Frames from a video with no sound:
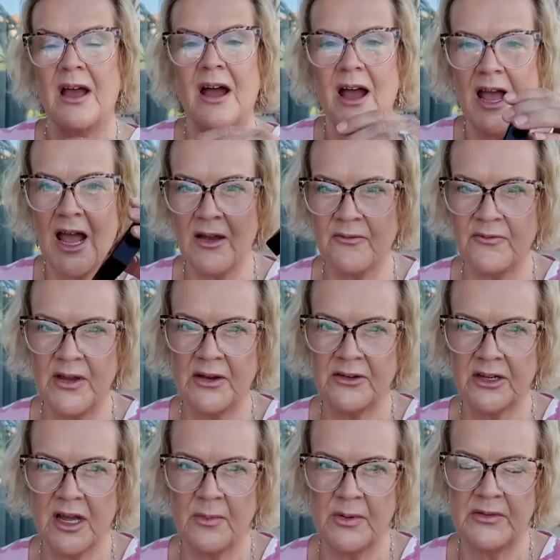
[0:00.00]
I have found a
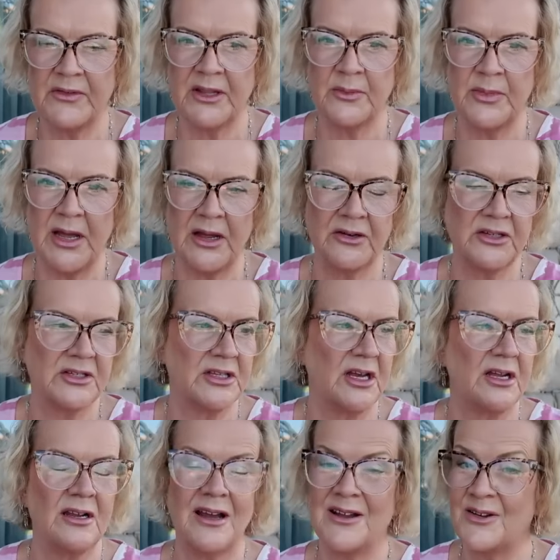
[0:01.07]
couple of other powders that
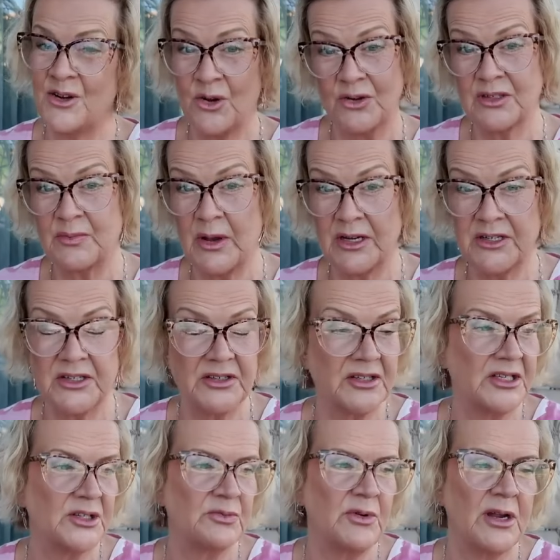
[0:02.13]
I like, not as much as
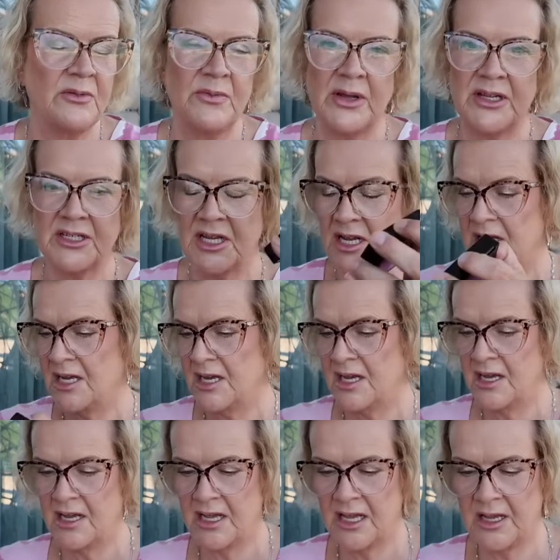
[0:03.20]
this one, but
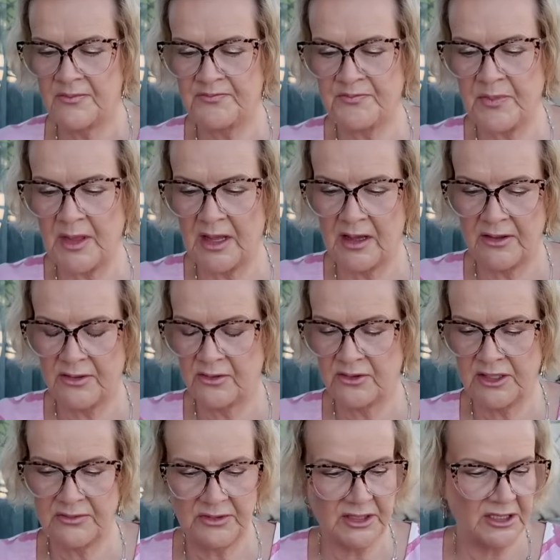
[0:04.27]
I
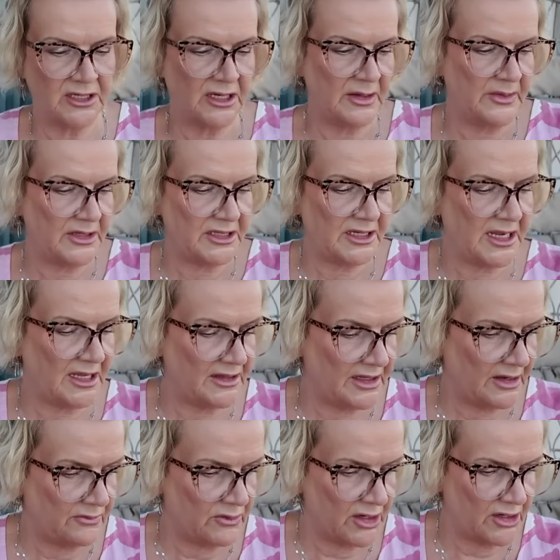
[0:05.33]
thought it was time to get
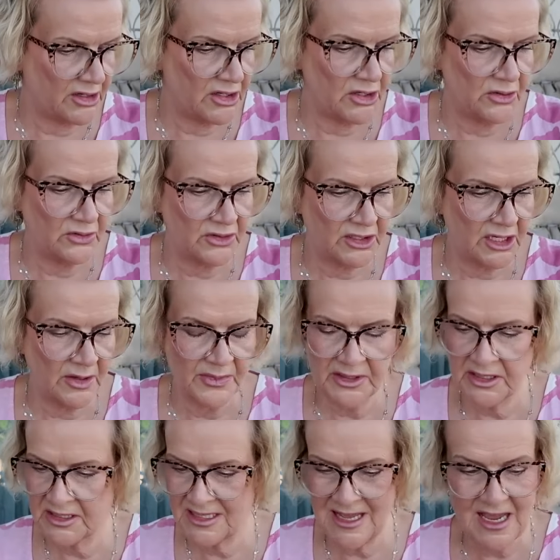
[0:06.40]
that one used up,
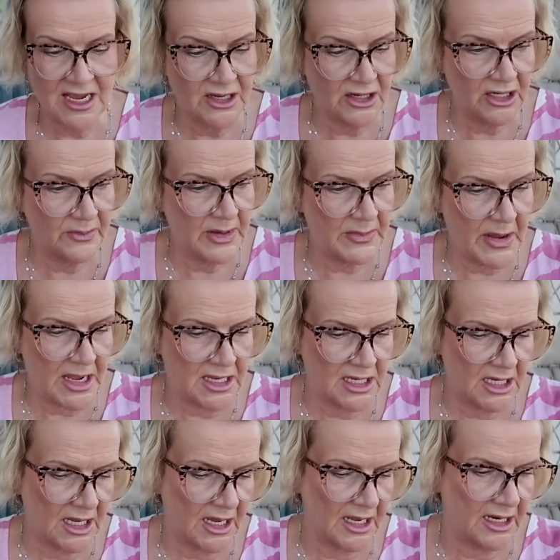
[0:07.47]
as they ain't going to be
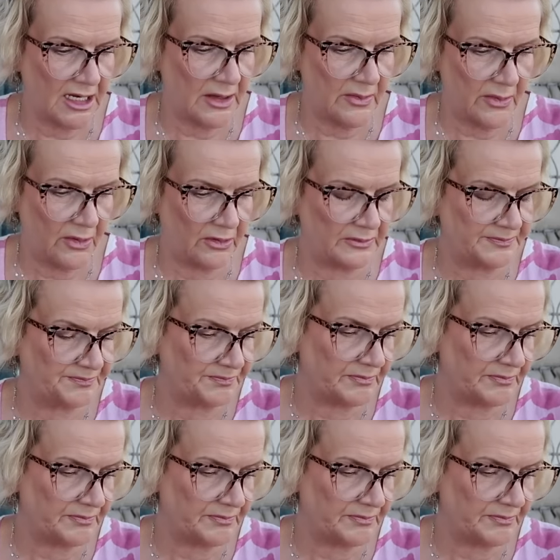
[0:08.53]
making it anymore.